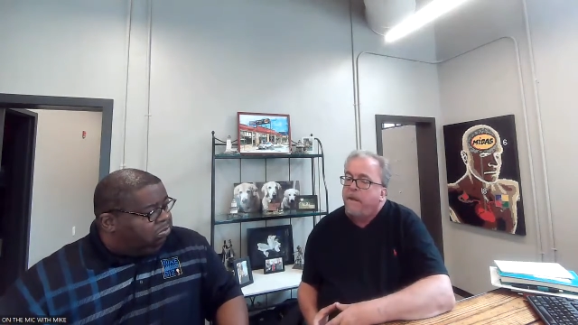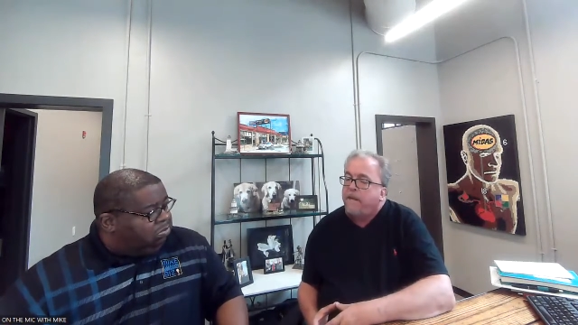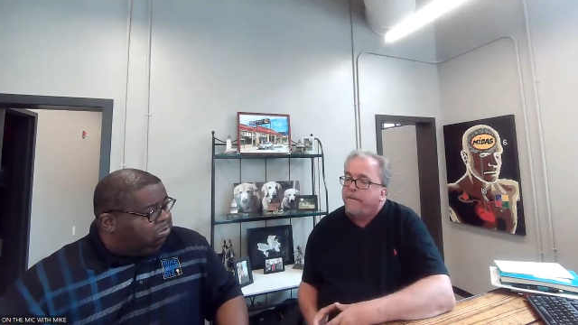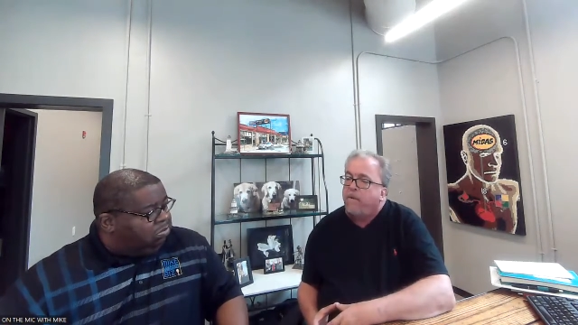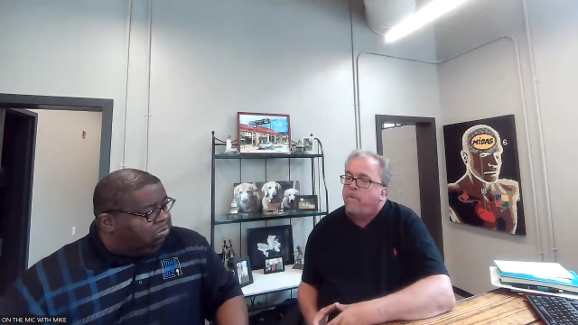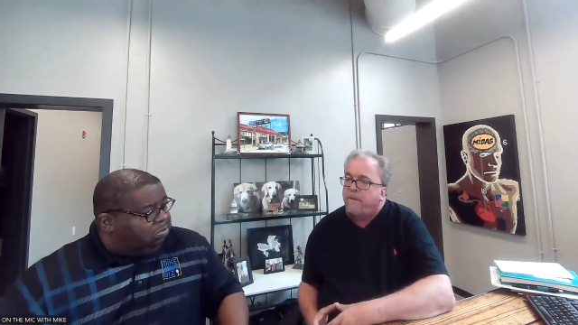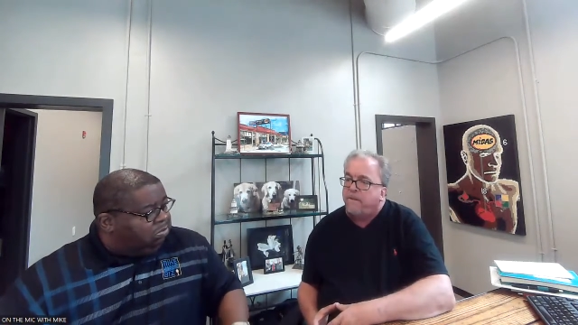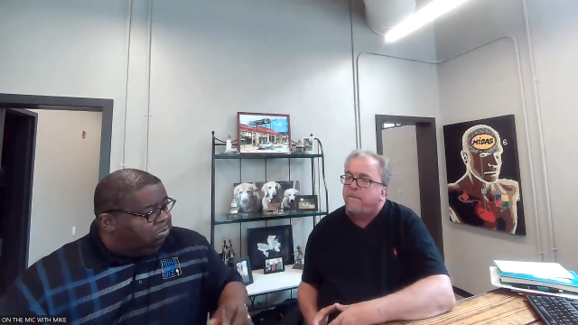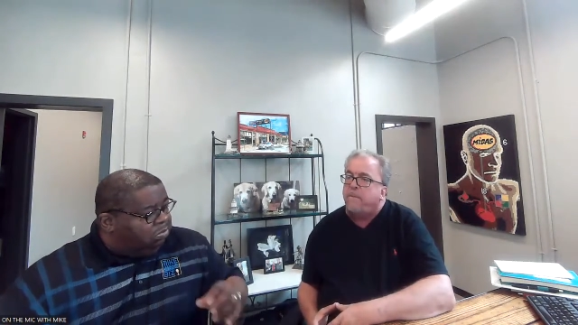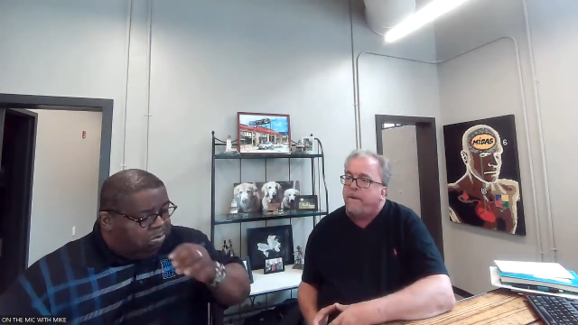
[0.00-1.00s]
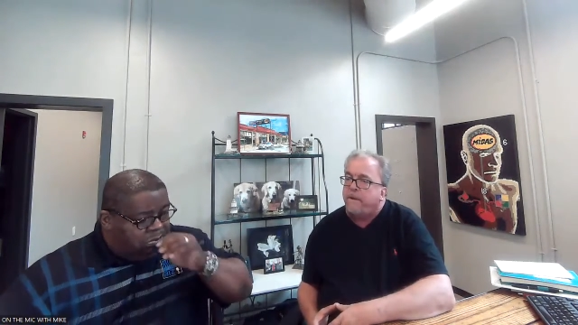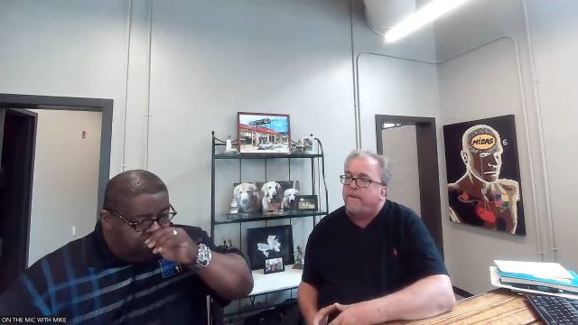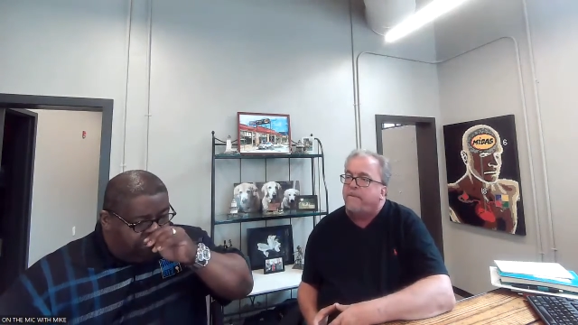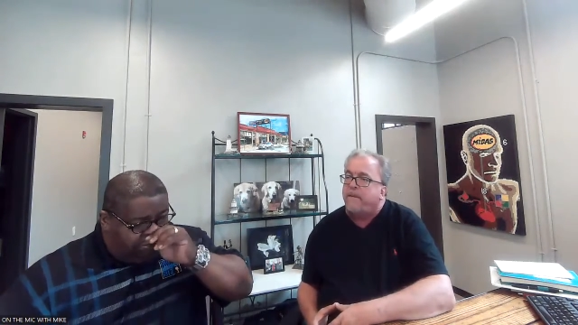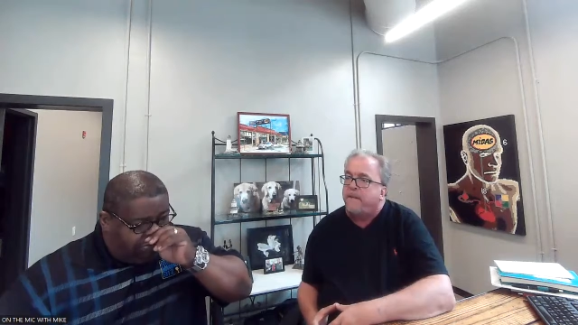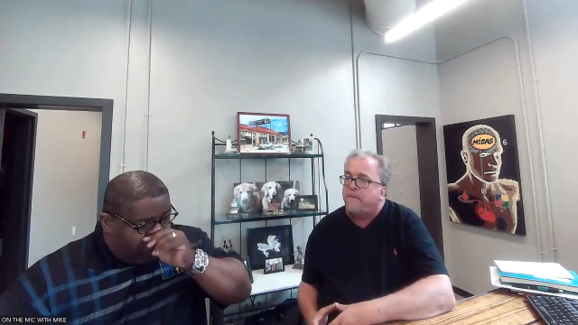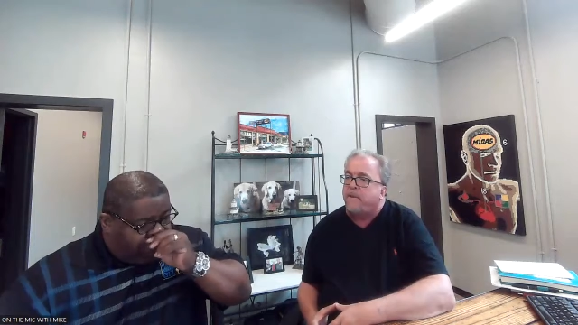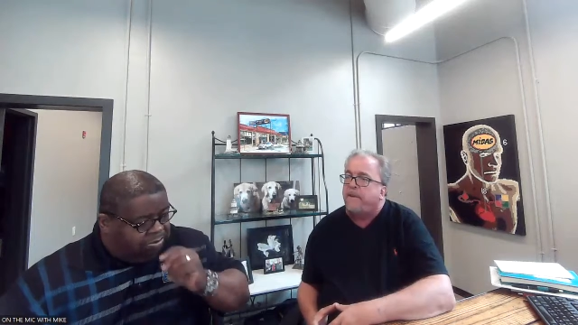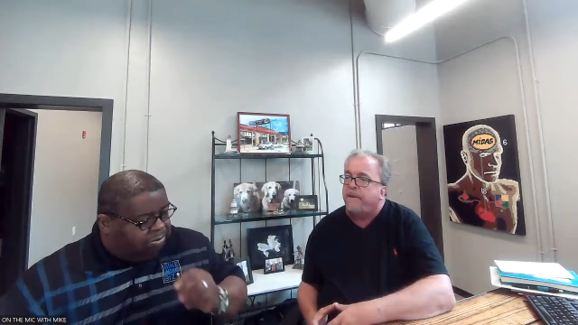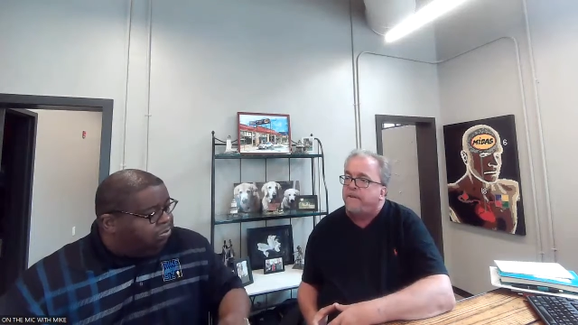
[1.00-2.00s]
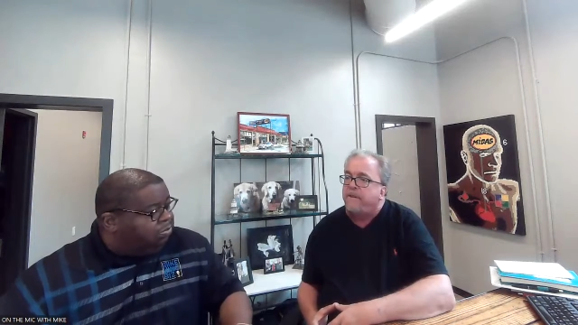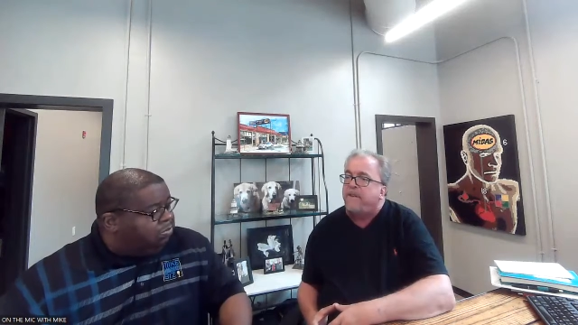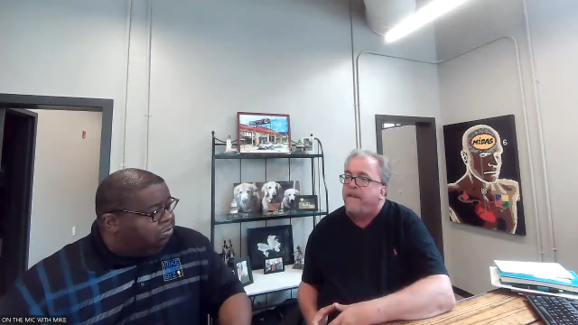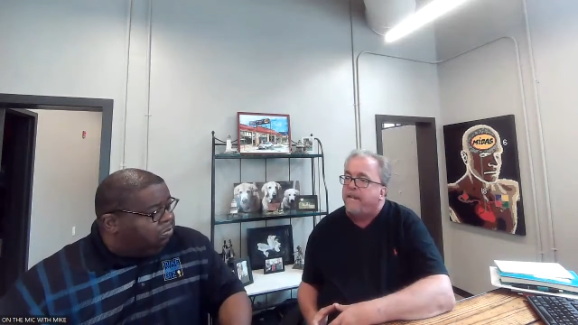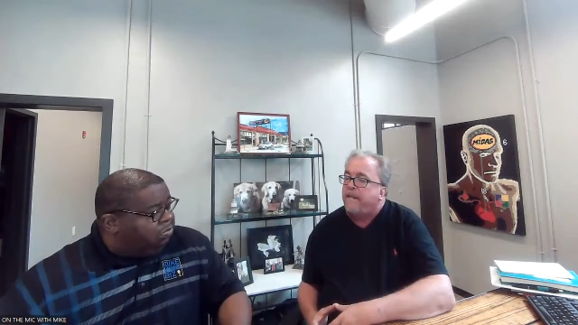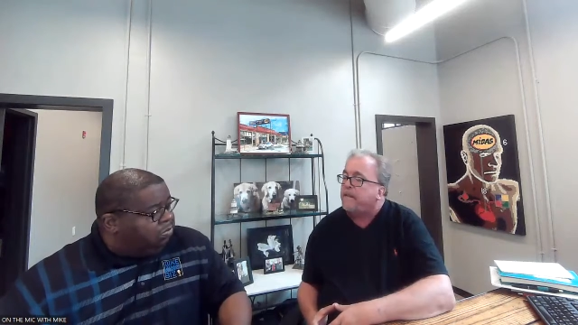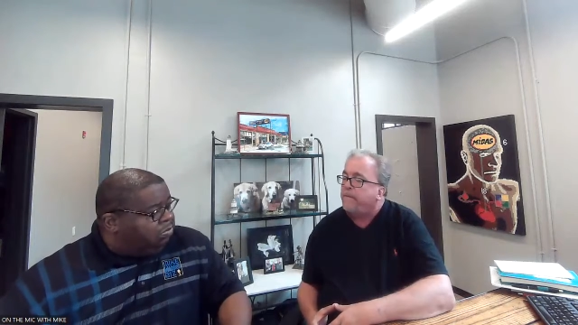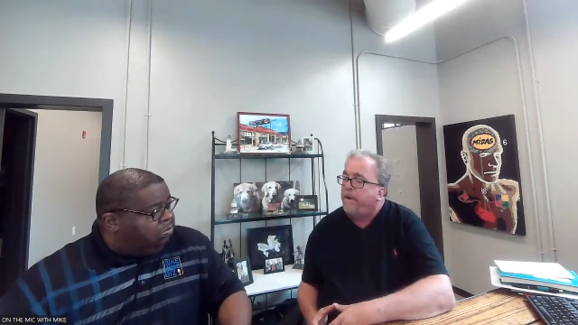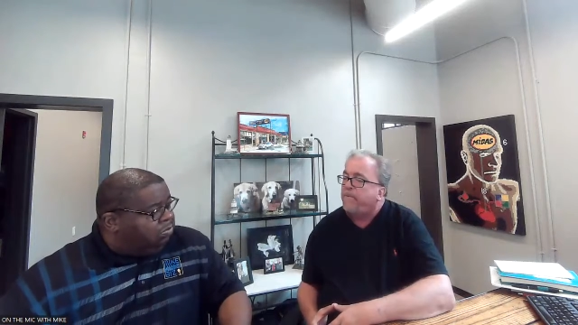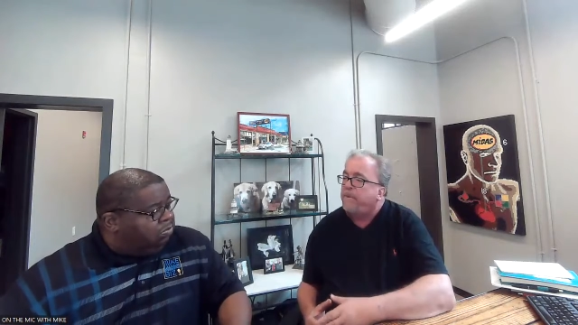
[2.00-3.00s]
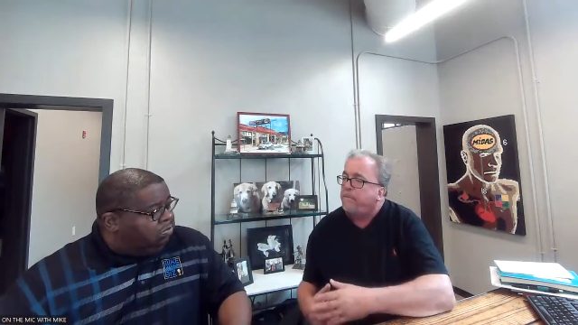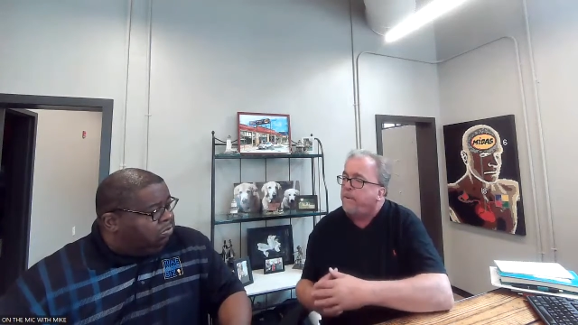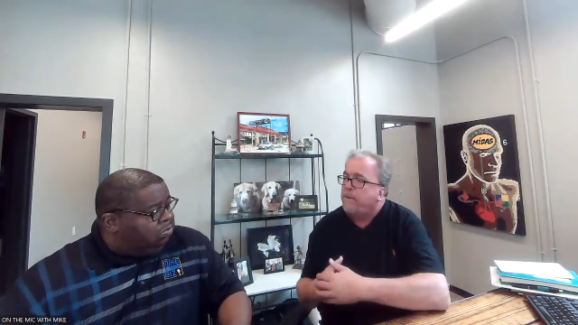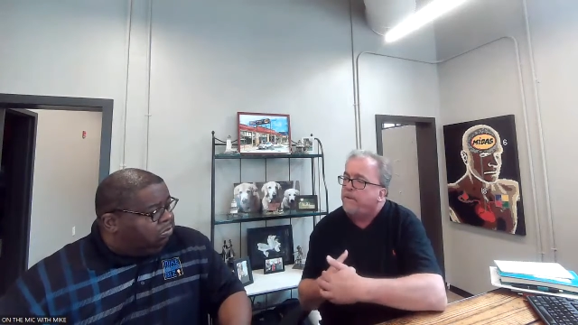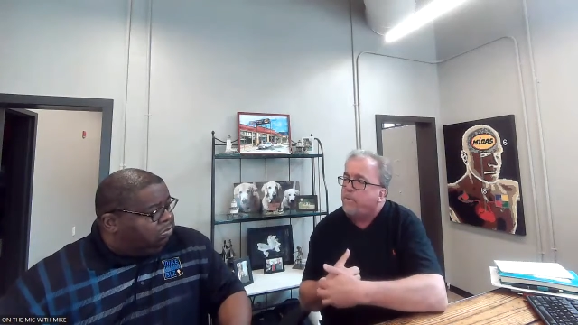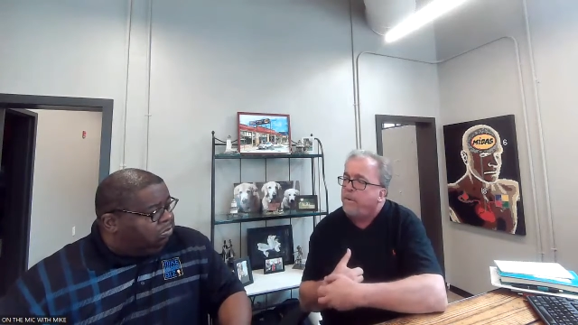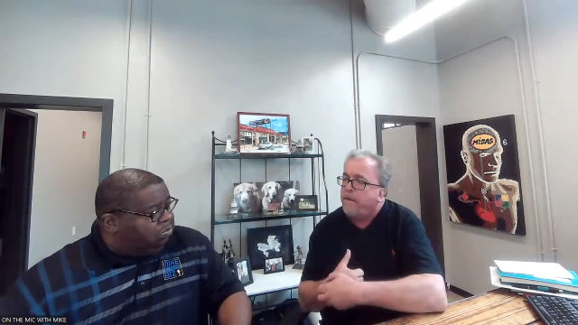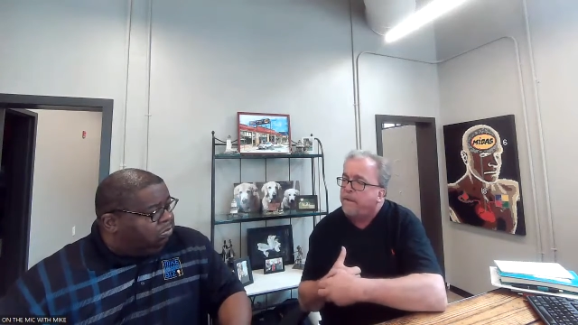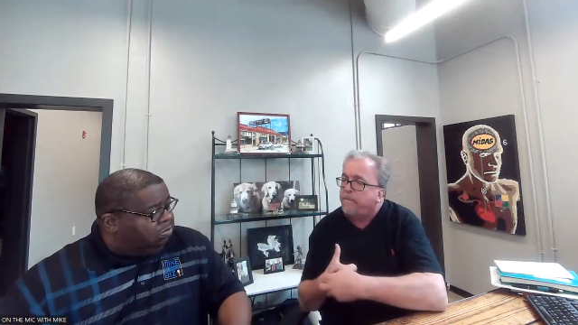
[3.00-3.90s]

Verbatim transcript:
Speaker 1: And about once a month, somebody comes along and says, Hey, I'd like to pay for the milk this week.